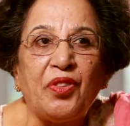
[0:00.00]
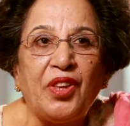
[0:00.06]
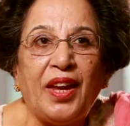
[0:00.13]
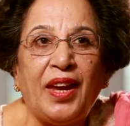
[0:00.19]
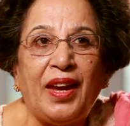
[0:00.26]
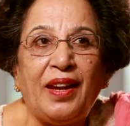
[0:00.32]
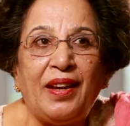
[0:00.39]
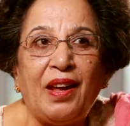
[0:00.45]

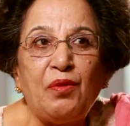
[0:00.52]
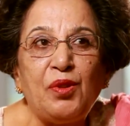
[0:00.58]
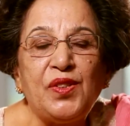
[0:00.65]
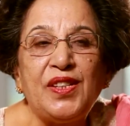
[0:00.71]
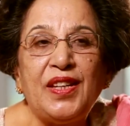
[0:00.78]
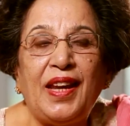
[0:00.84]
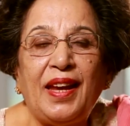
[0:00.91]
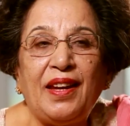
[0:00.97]
And I was
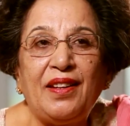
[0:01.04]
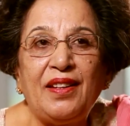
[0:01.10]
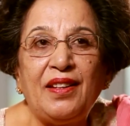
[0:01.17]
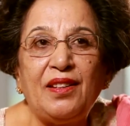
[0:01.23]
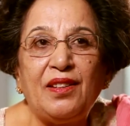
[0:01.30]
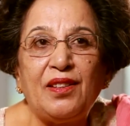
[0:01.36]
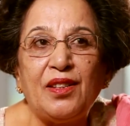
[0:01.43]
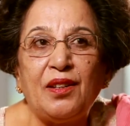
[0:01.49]

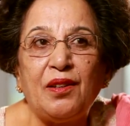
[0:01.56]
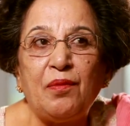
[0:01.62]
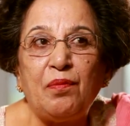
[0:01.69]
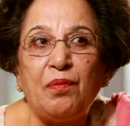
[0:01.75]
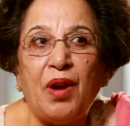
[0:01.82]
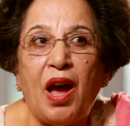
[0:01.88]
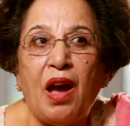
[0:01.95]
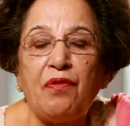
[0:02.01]
selected
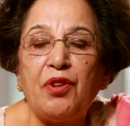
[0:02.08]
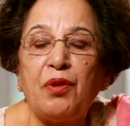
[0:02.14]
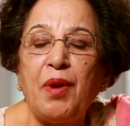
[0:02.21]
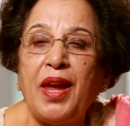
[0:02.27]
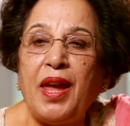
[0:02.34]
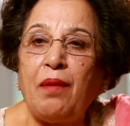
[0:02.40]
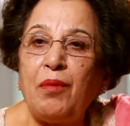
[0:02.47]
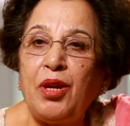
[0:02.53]
after
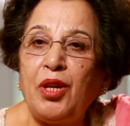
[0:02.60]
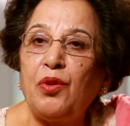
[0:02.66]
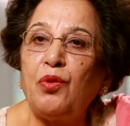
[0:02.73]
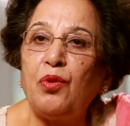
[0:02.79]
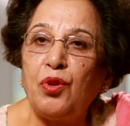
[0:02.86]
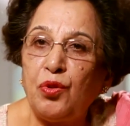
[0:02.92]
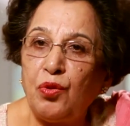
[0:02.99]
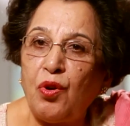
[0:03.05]
my MA to
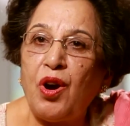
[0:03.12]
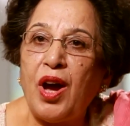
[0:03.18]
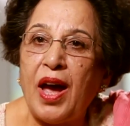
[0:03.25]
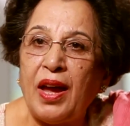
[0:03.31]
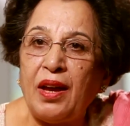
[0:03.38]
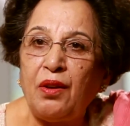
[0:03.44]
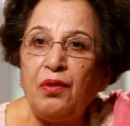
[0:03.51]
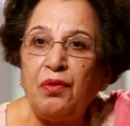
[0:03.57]
go to
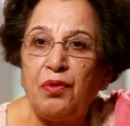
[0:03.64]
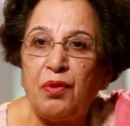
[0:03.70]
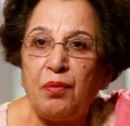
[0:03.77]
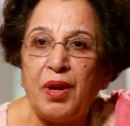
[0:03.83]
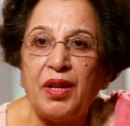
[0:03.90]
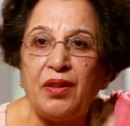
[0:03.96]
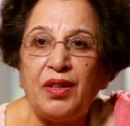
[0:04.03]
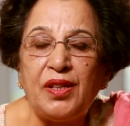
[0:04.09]
Ohio for
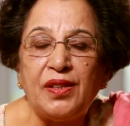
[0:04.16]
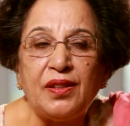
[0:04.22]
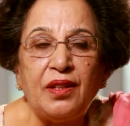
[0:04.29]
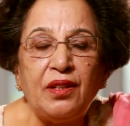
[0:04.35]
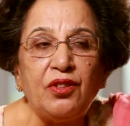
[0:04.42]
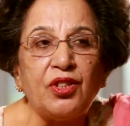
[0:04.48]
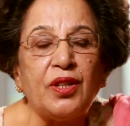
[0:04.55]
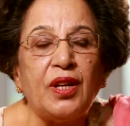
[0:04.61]
my research.